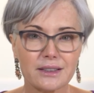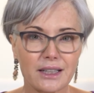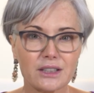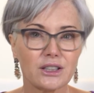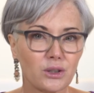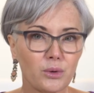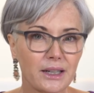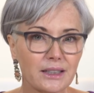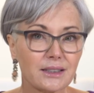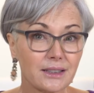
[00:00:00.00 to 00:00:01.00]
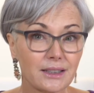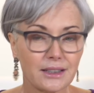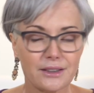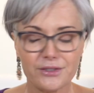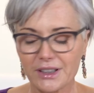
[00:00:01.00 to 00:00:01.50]
It's actually quite
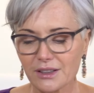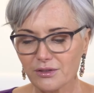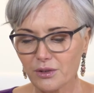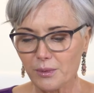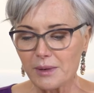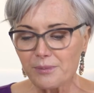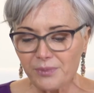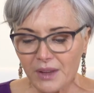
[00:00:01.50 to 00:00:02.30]
significant for me.